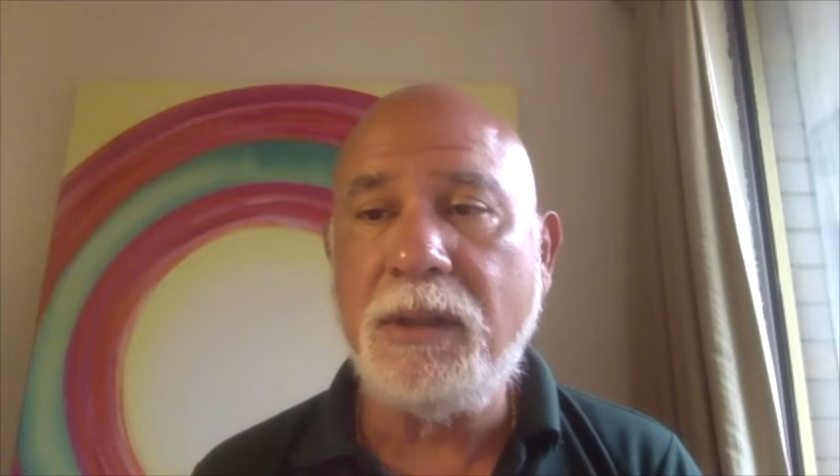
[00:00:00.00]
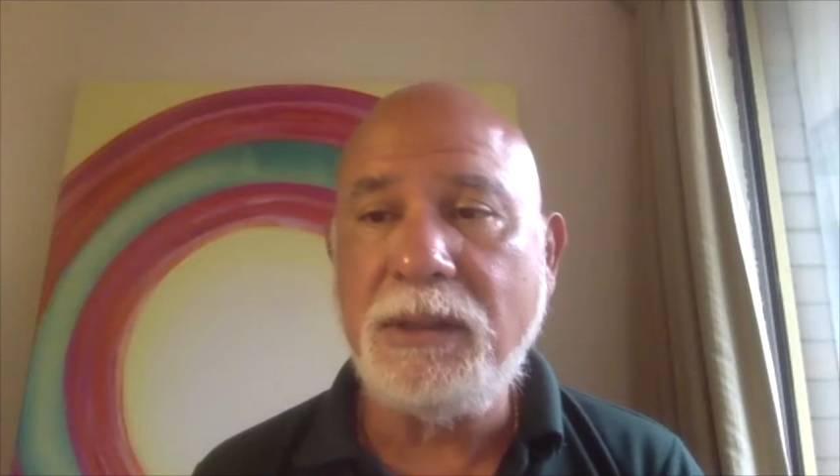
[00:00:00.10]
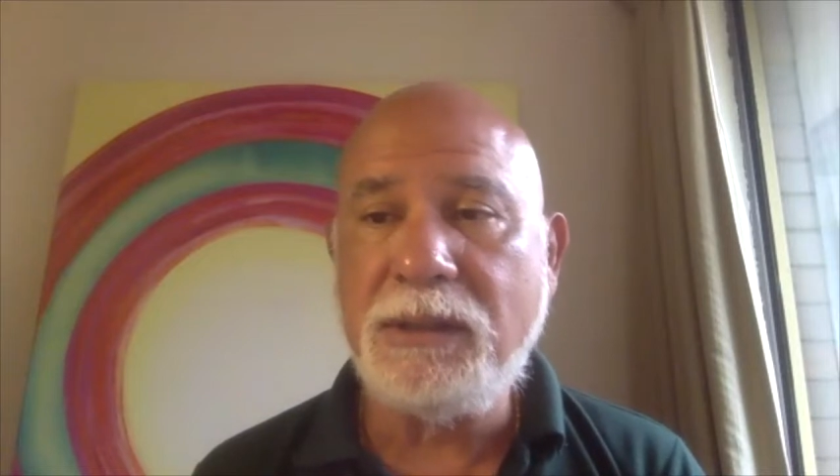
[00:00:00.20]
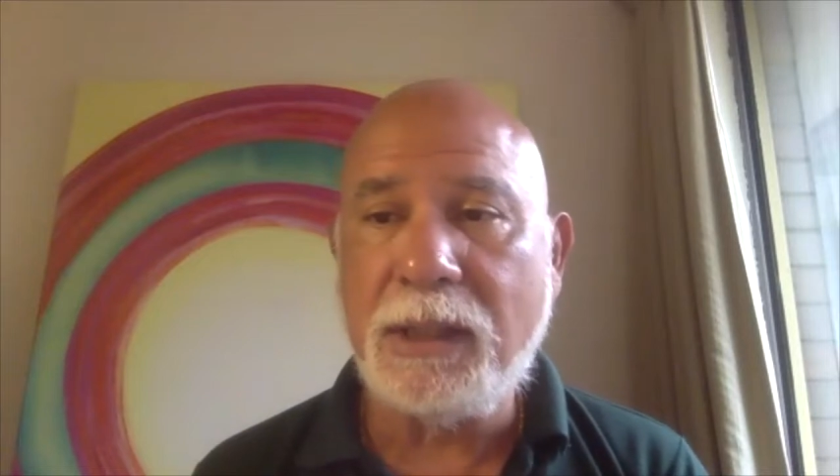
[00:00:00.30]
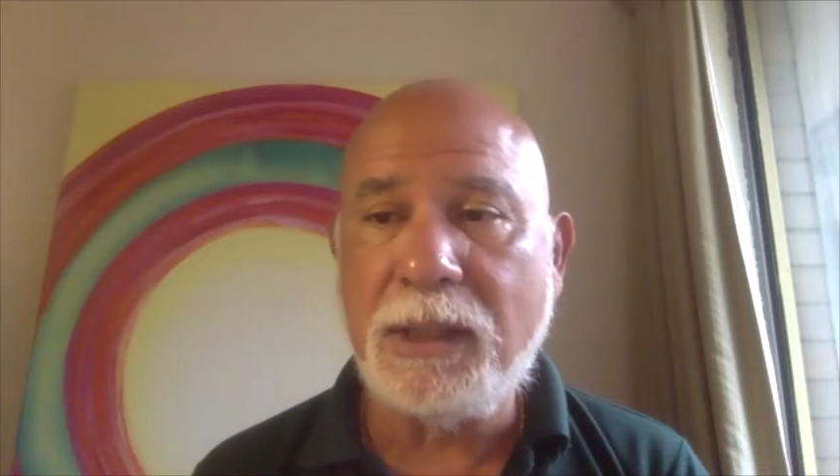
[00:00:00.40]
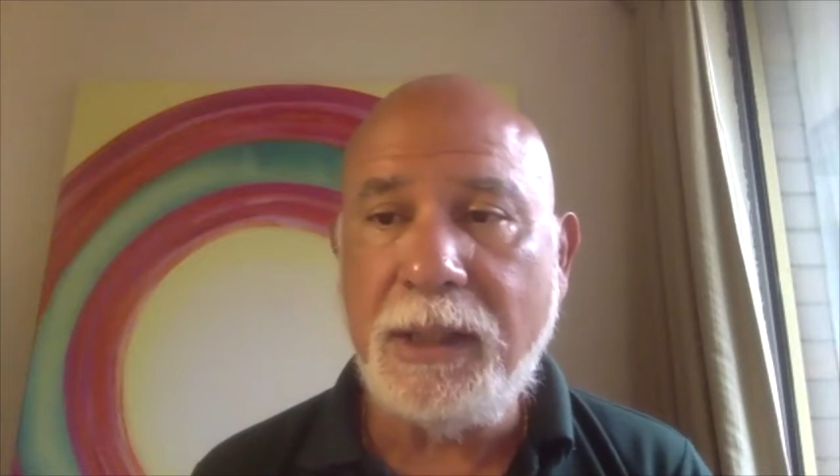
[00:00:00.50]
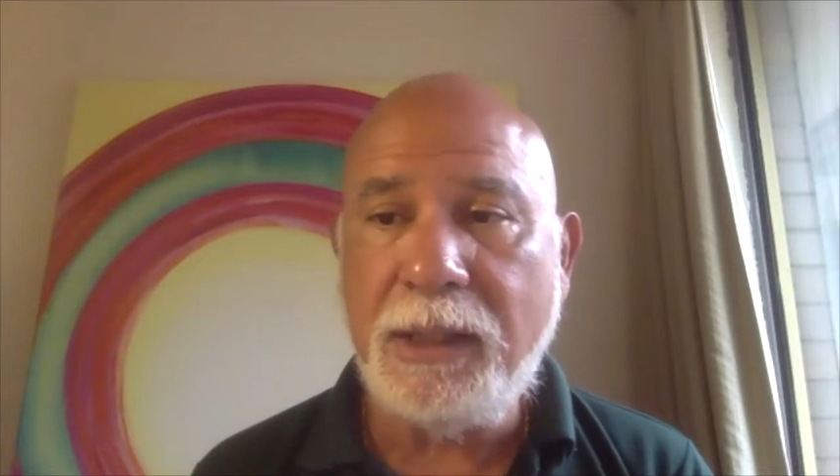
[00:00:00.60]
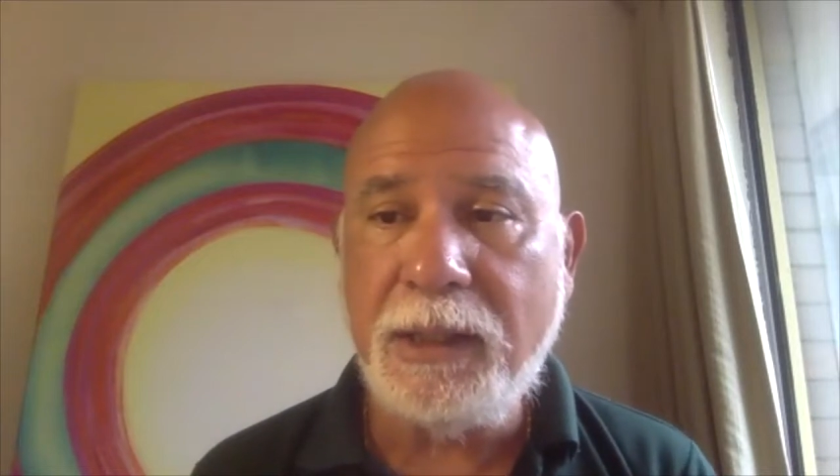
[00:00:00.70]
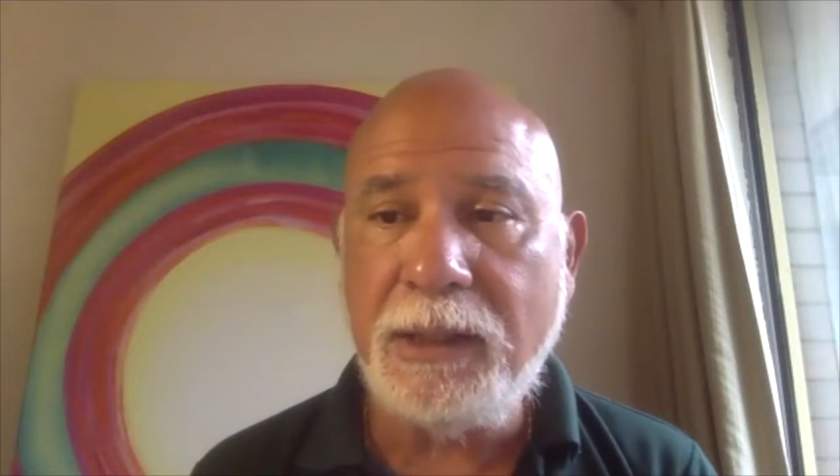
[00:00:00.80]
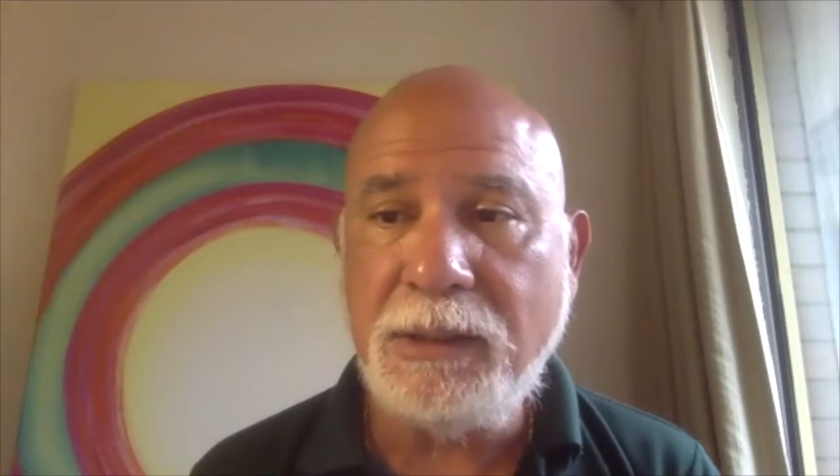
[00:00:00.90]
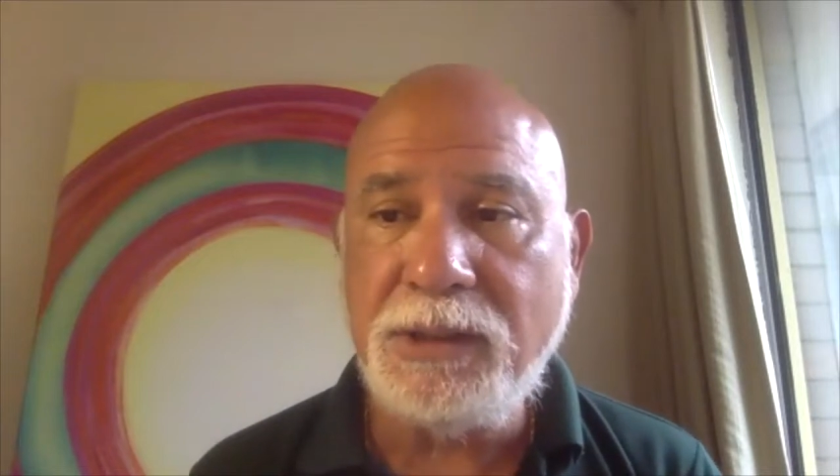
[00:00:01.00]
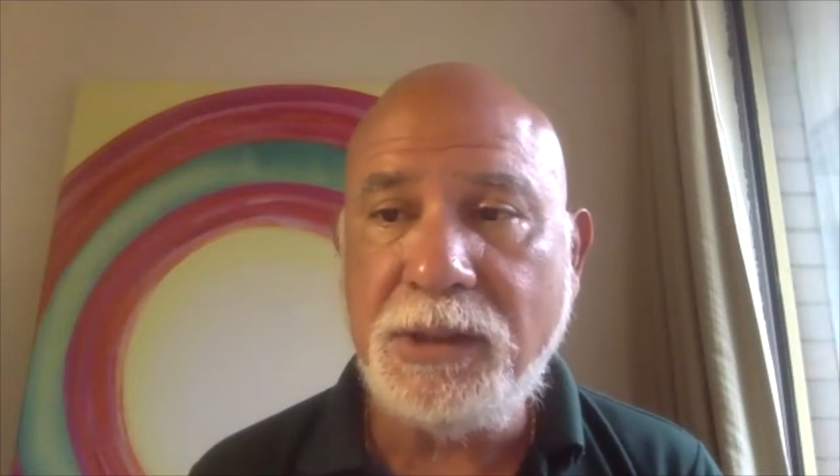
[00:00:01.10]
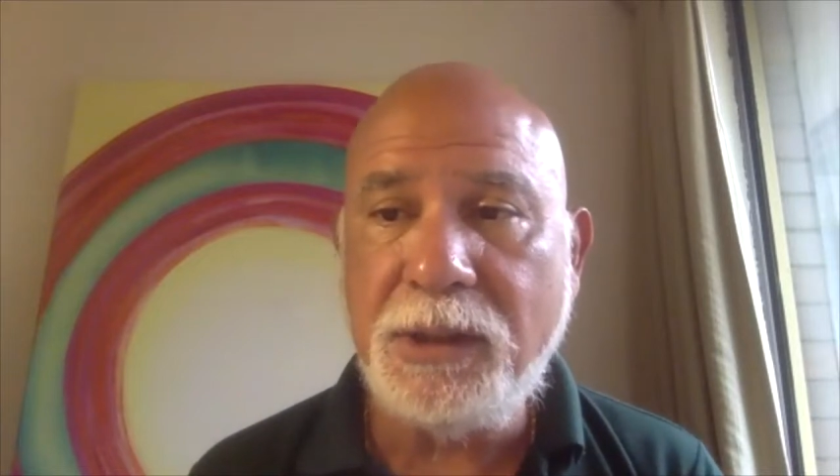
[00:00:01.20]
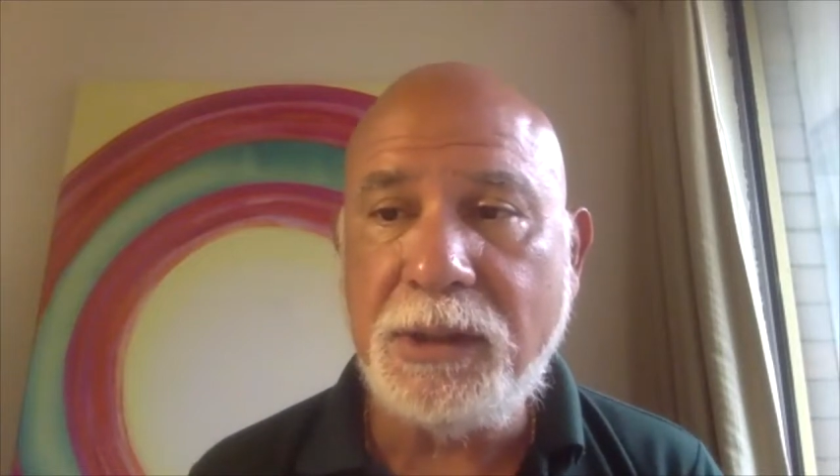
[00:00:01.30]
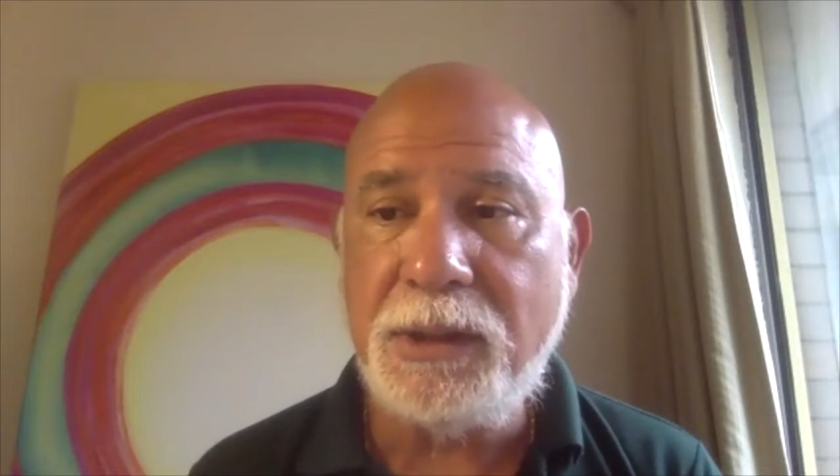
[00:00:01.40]
He's a Canadian
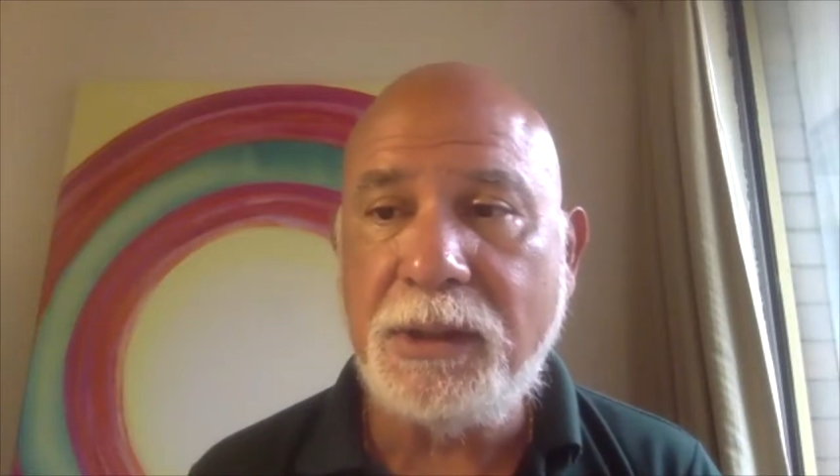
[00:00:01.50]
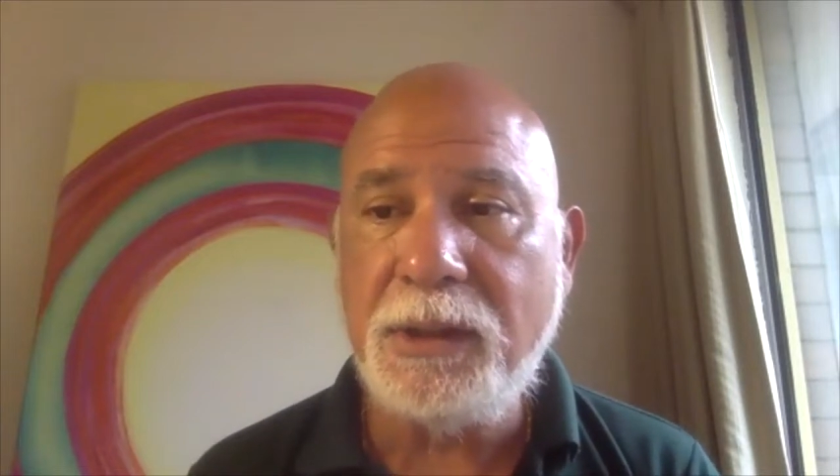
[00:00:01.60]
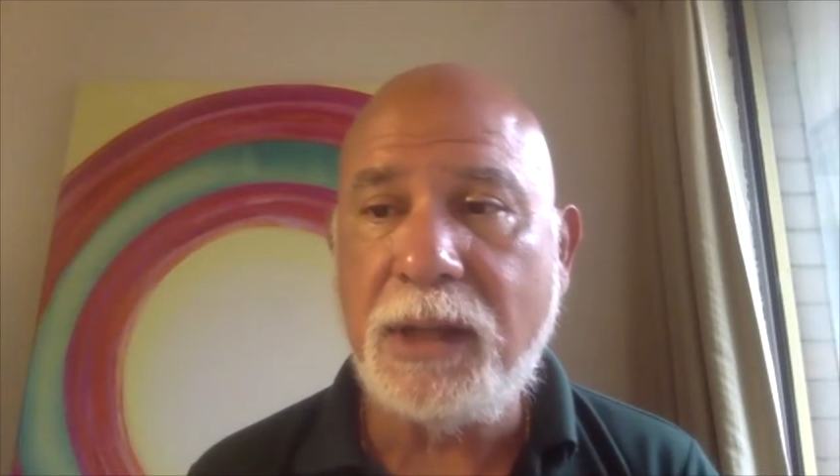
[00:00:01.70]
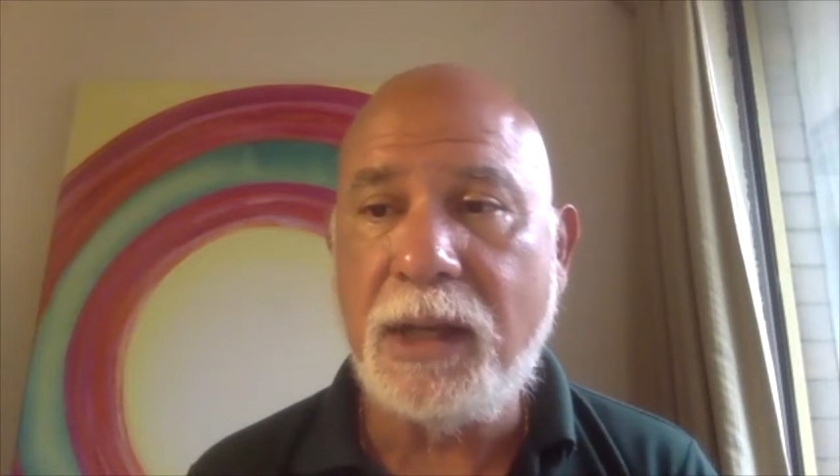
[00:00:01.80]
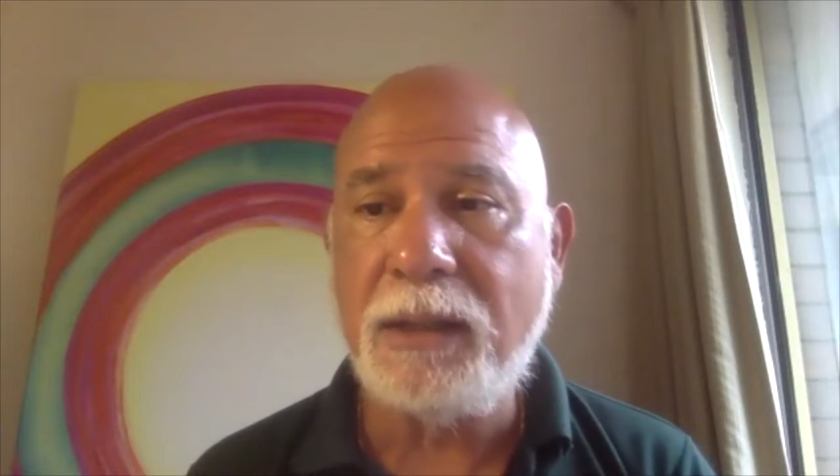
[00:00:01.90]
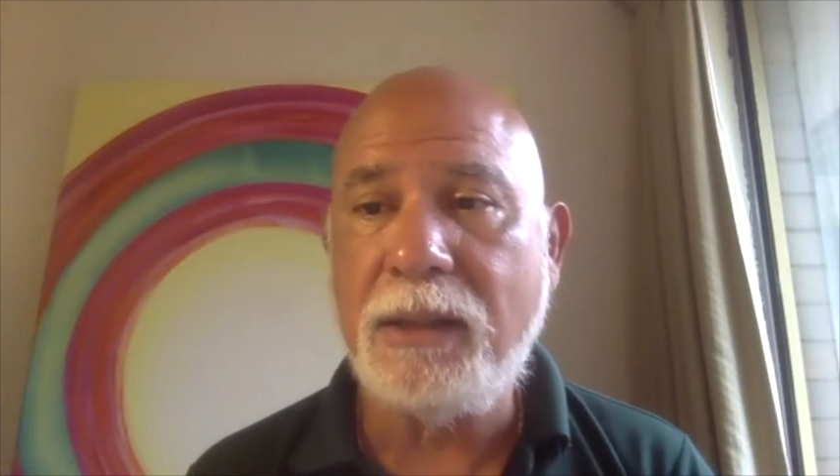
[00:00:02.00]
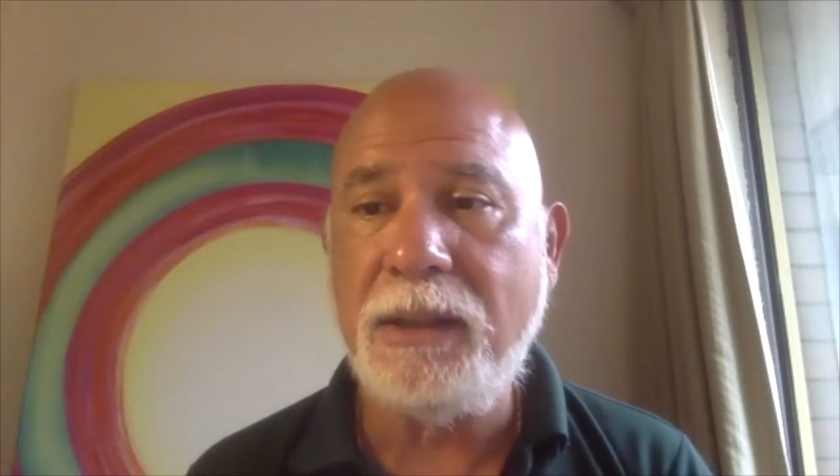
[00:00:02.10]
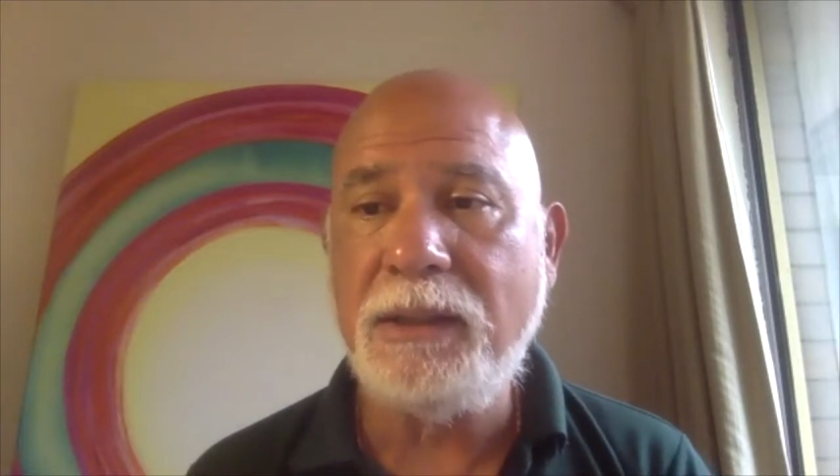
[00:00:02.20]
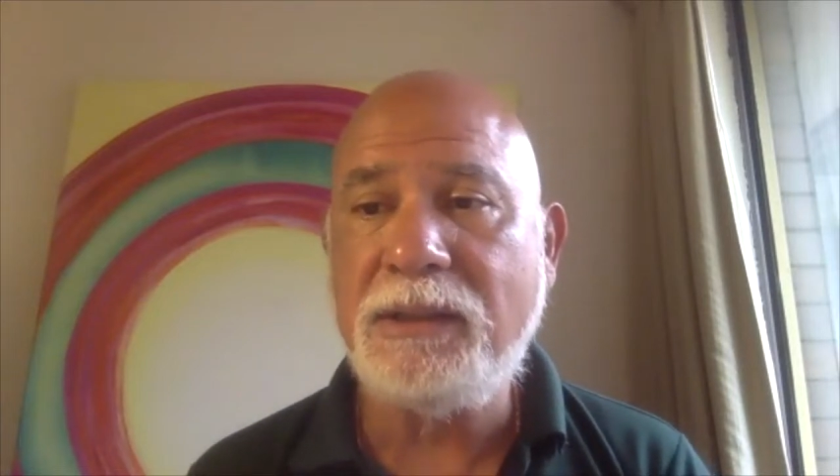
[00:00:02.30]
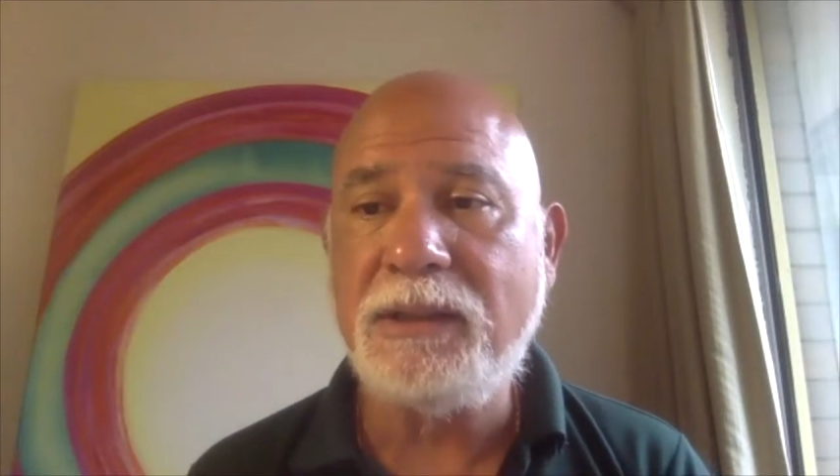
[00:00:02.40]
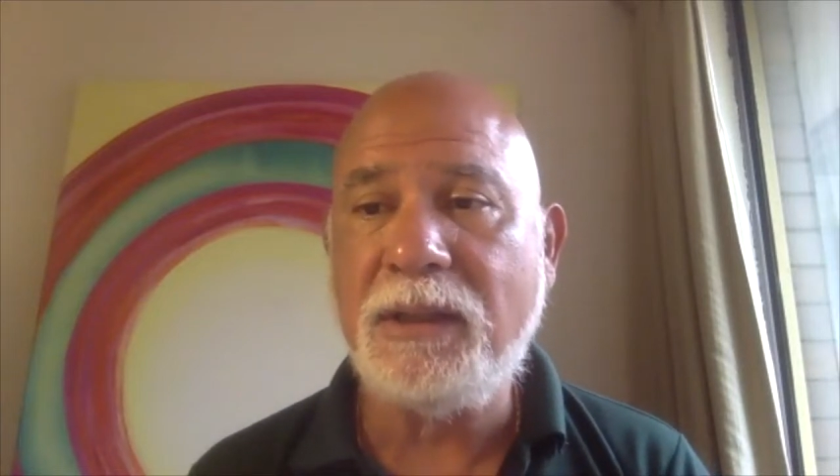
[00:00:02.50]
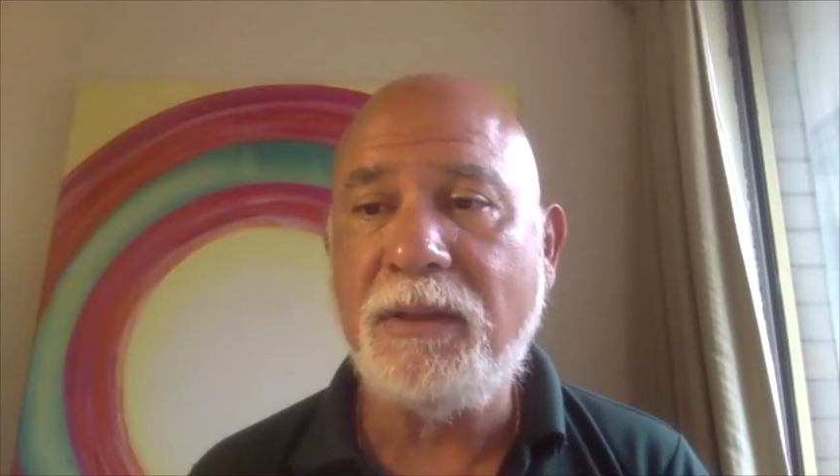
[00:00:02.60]
engineer that is